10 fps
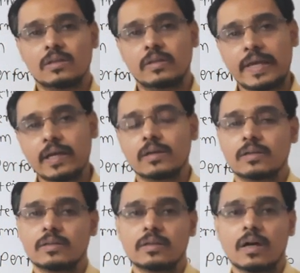their
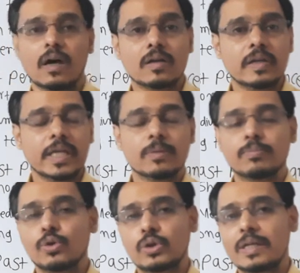earning
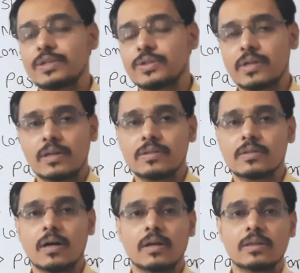potential is
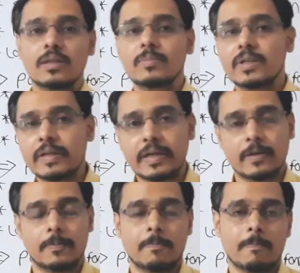
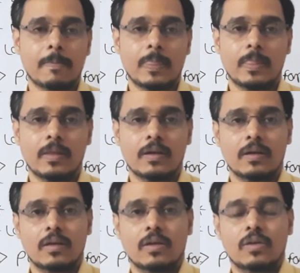unlimited.
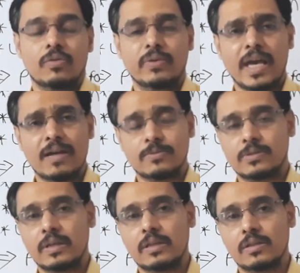We have
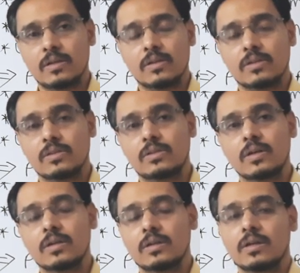seen
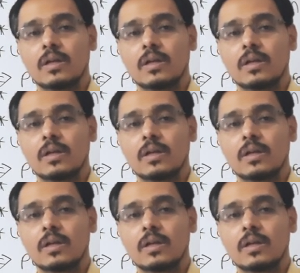the